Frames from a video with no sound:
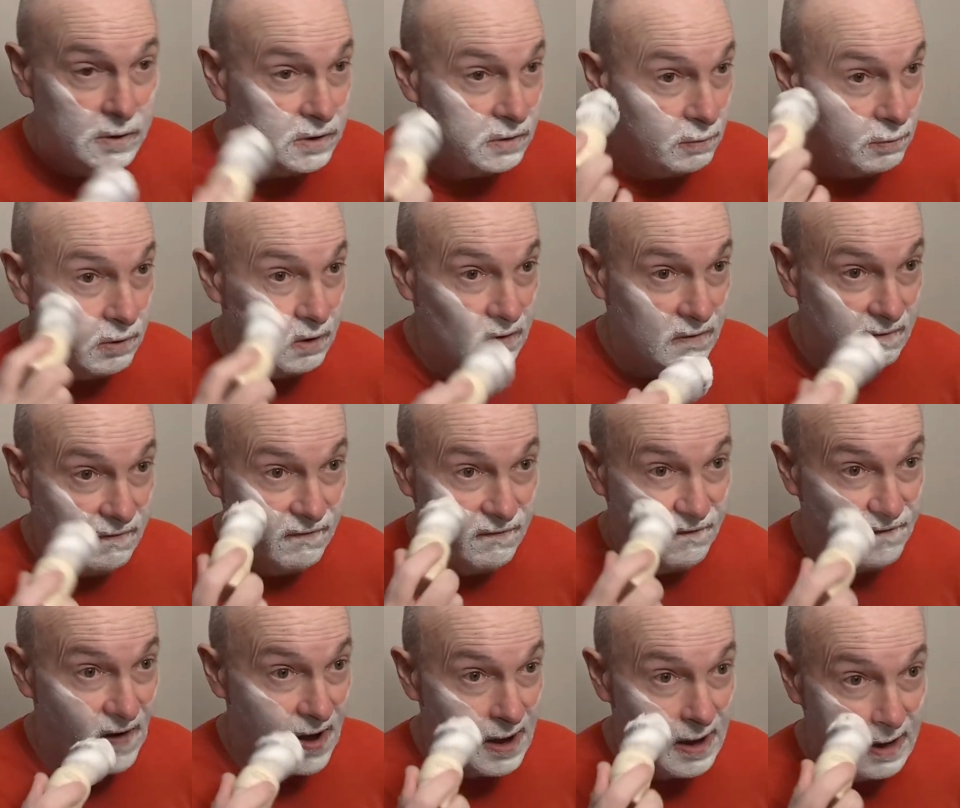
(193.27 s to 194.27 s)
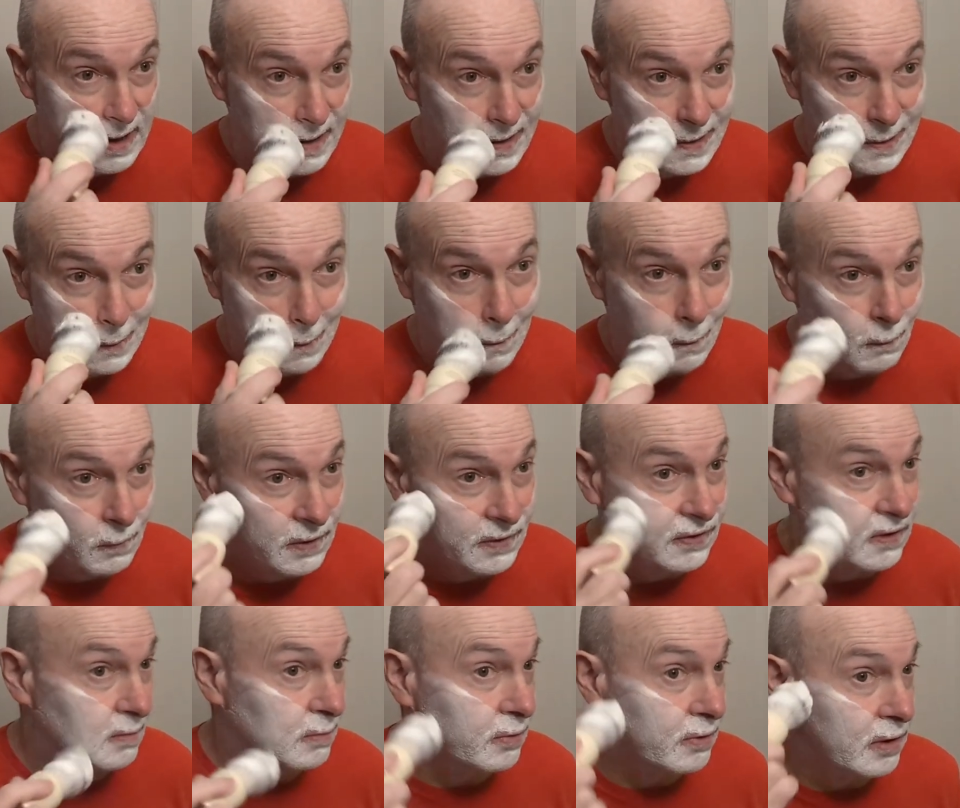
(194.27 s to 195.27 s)
to work fine
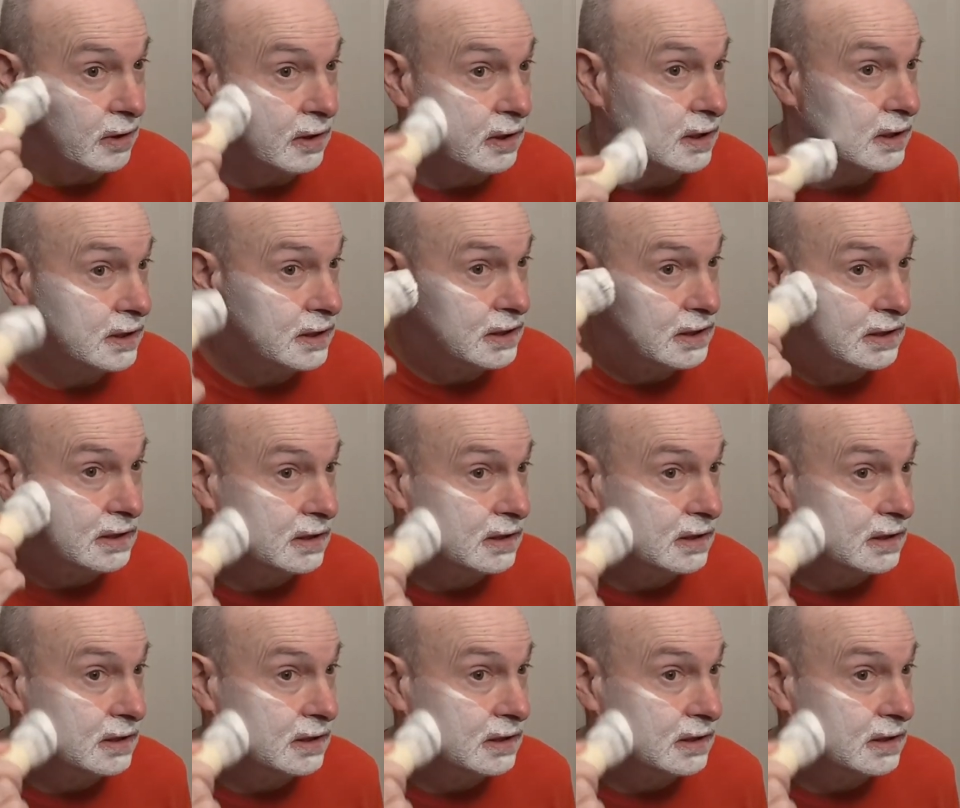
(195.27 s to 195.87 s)
with a brush,